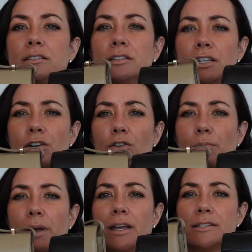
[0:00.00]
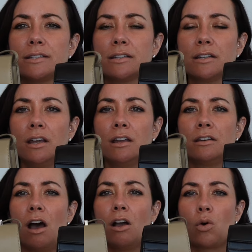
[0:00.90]
little bit
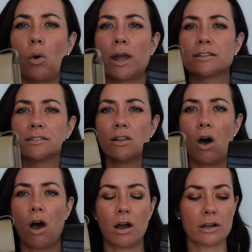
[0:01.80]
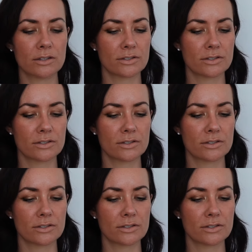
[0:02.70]
not quite as long.